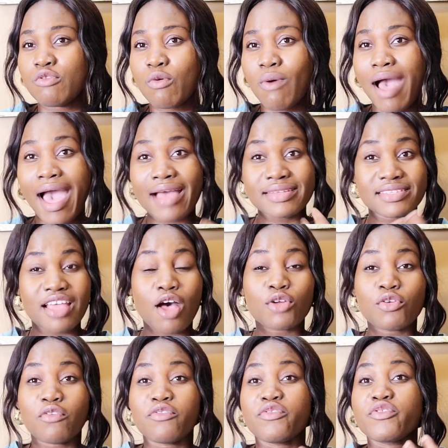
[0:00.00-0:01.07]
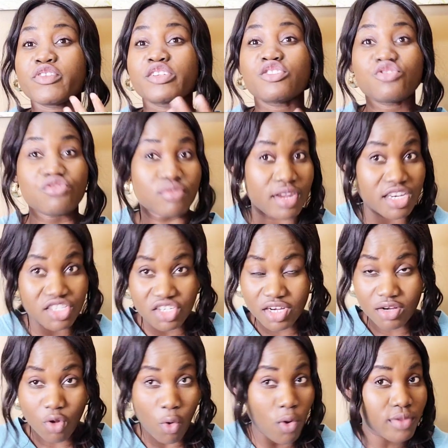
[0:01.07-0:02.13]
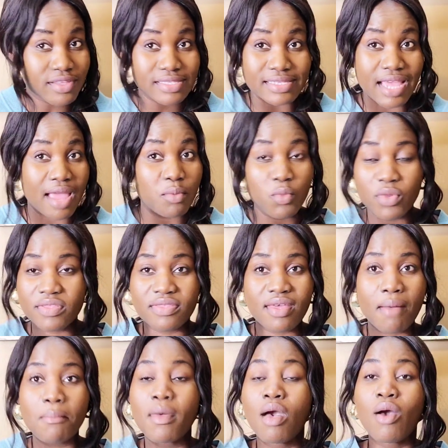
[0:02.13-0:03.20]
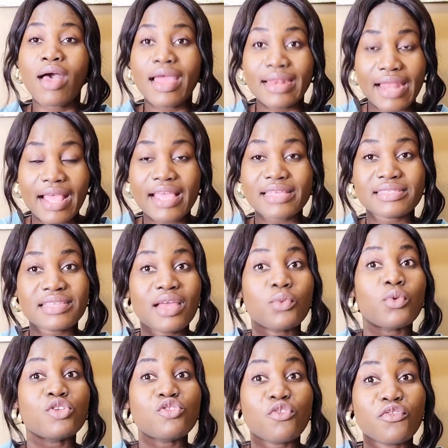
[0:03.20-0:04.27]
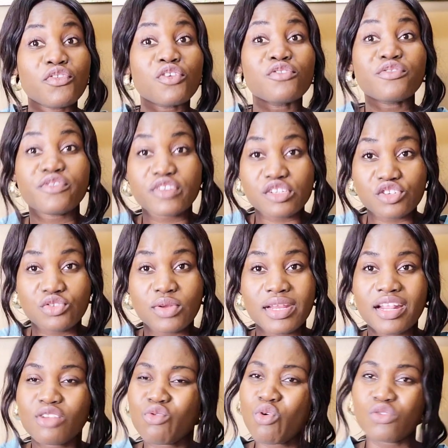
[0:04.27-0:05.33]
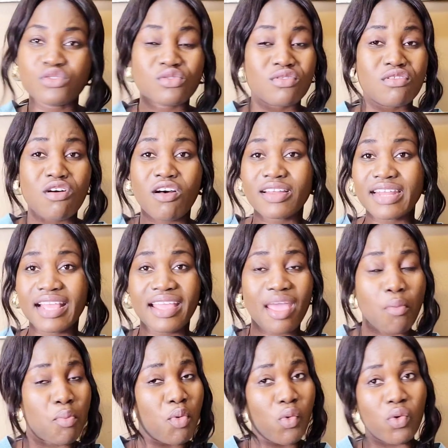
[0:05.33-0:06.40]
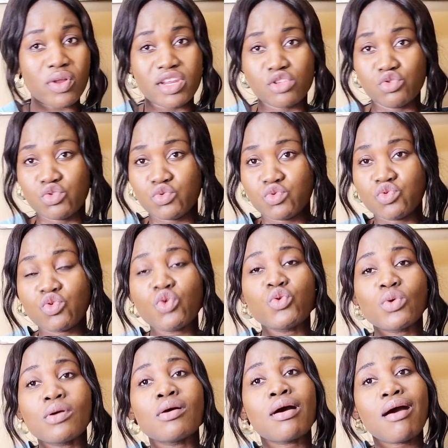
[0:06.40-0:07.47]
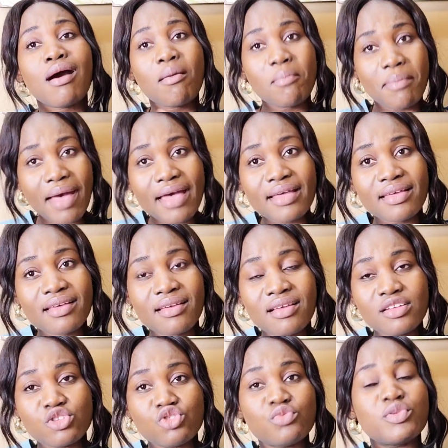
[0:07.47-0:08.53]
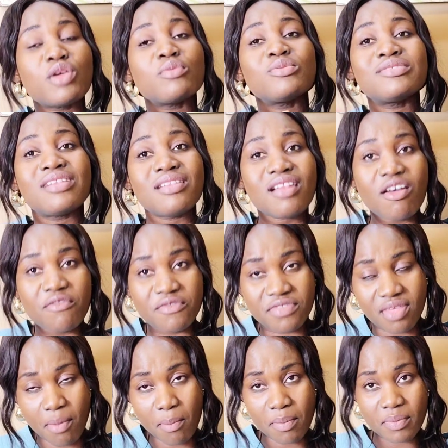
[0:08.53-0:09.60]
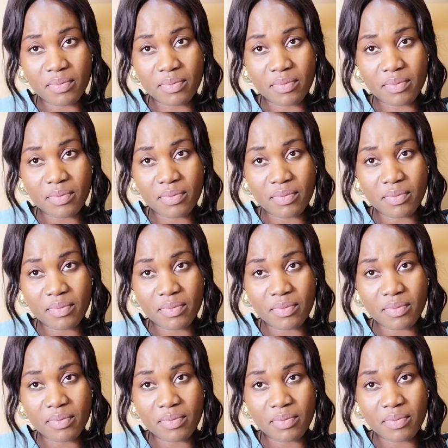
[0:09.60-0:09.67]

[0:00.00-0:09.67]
act out of frustration all the time with them. And like I said, when you feel frustrated, go to God and get poured into so you can come back to be able to love them.